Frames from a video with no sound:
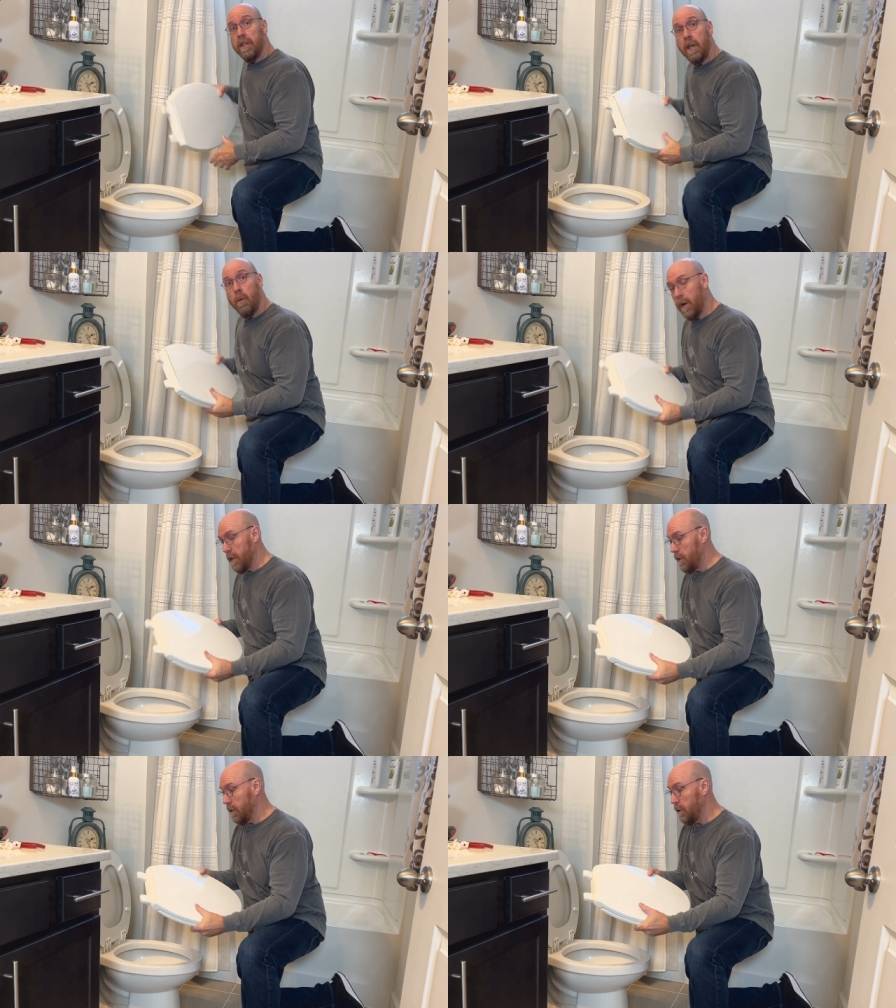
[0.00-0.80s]
thing you want
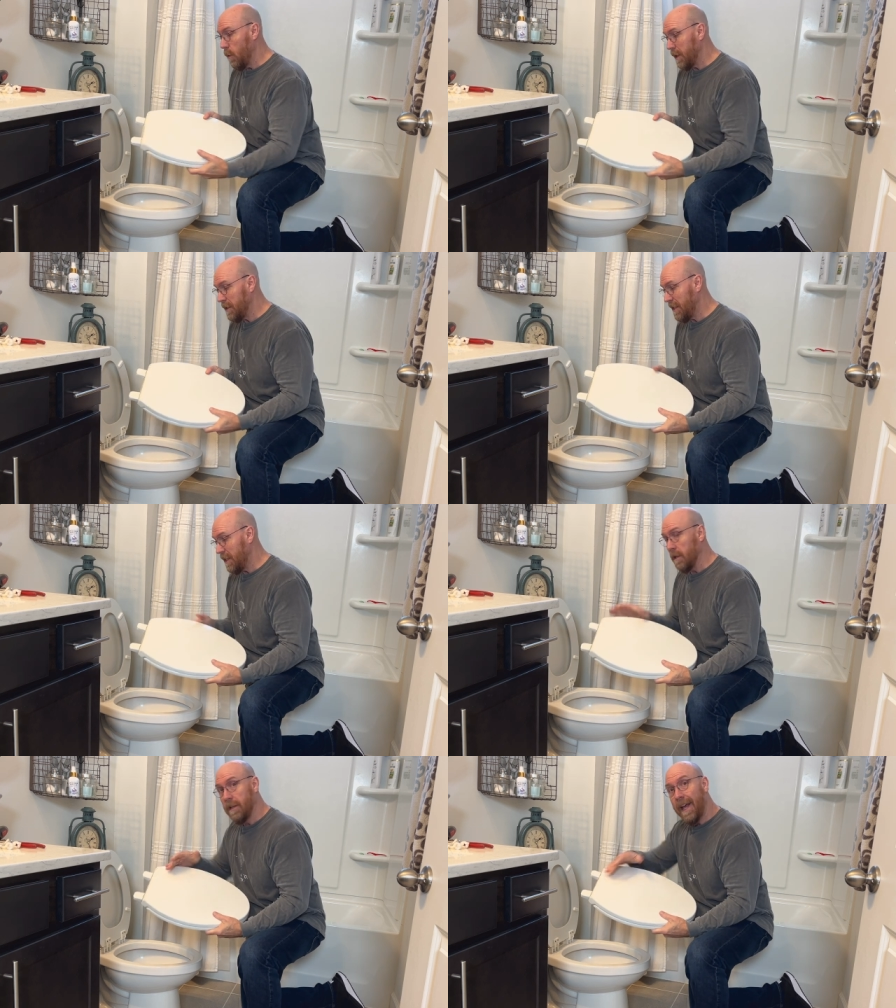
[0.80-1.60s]
to do is you want to see
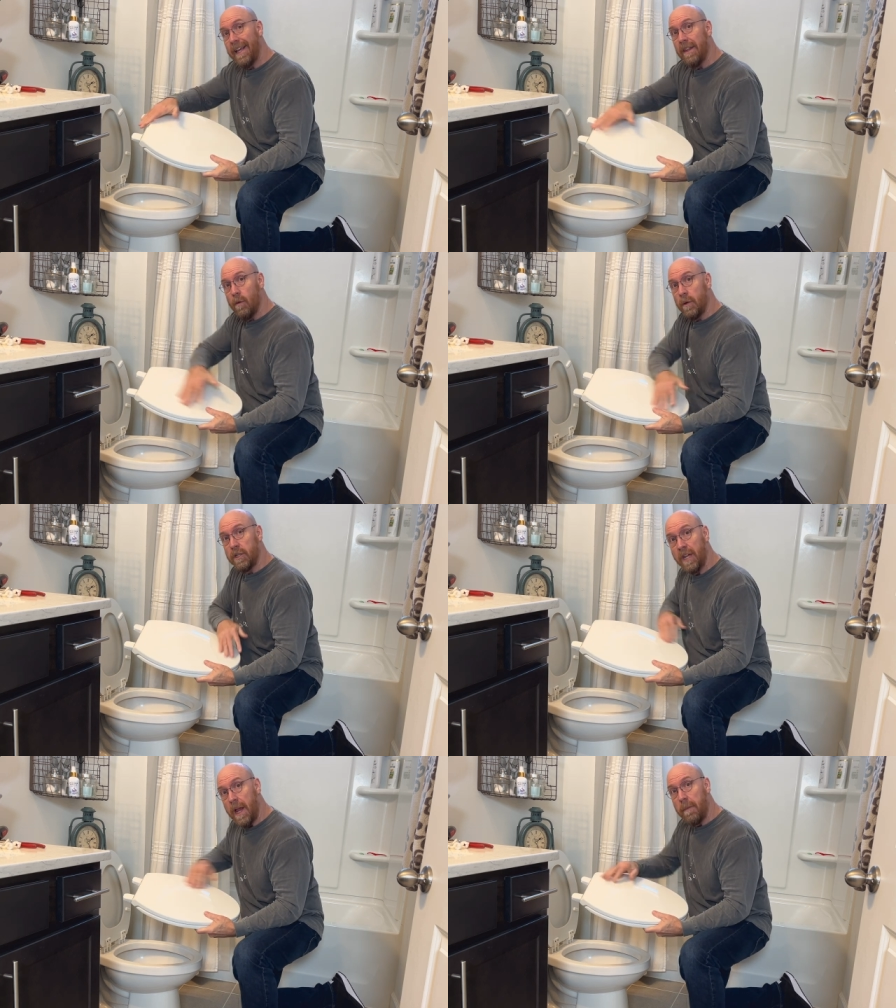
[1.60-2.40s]
the length or
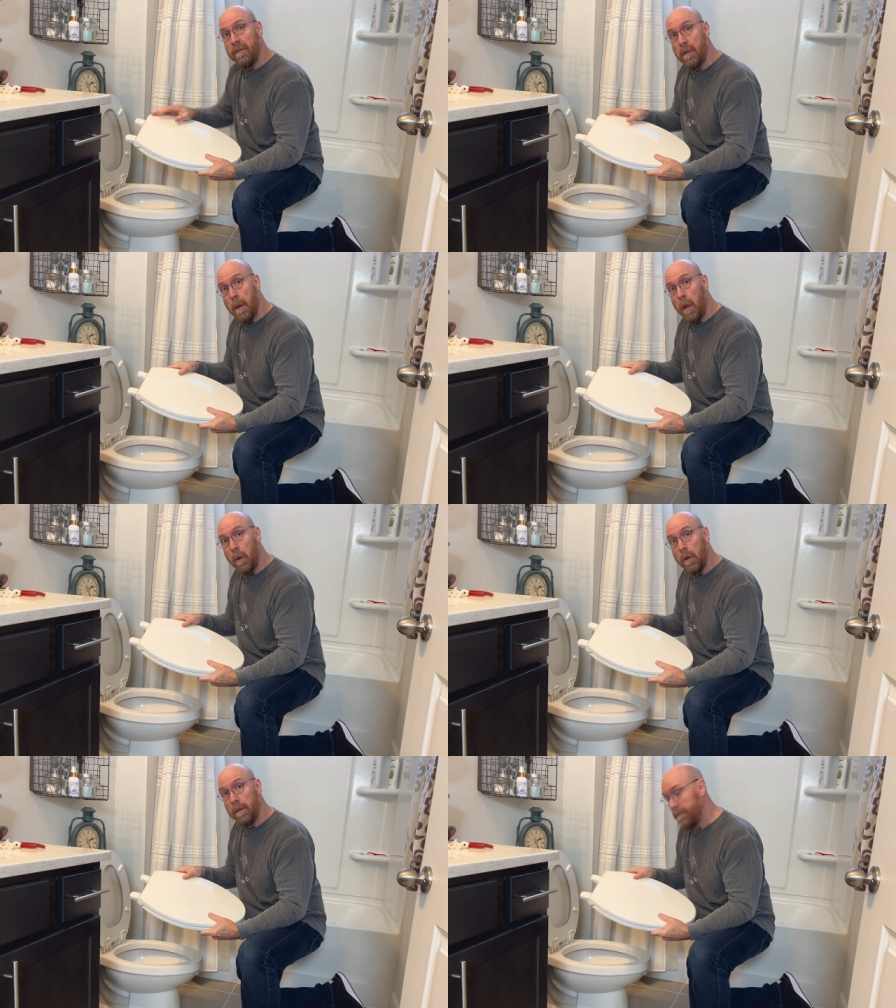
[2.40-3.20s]
shape of the
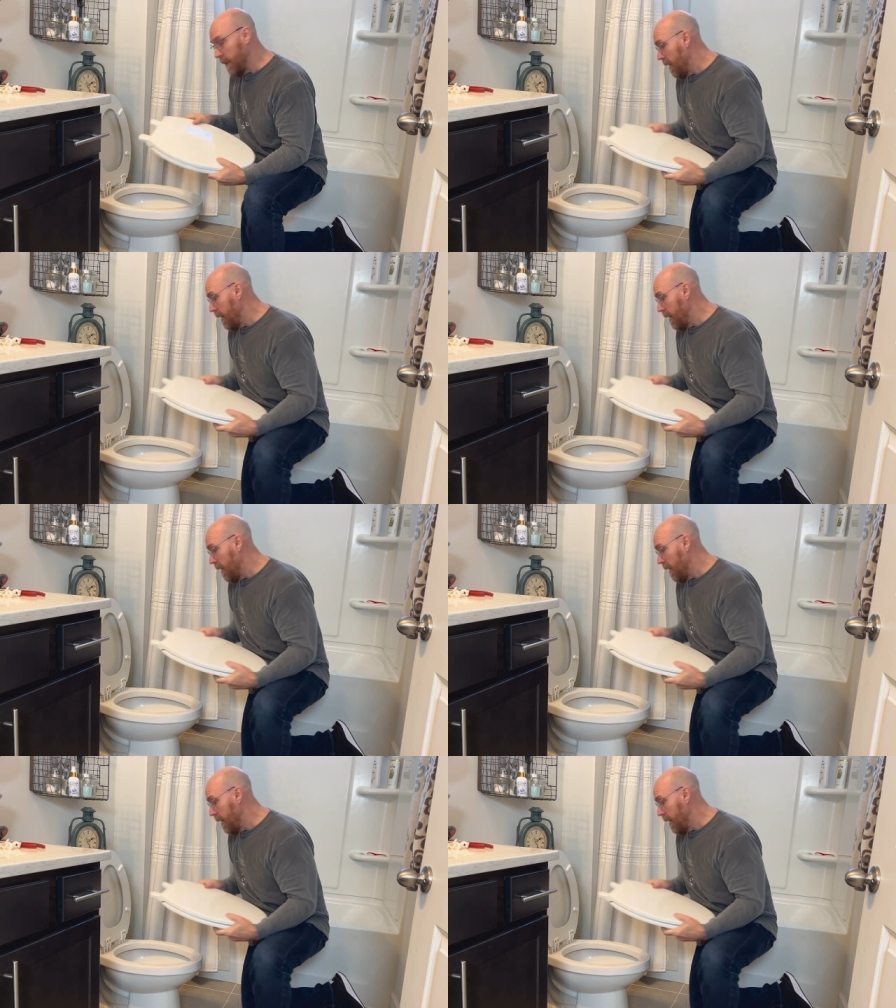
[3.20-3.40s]
bowl.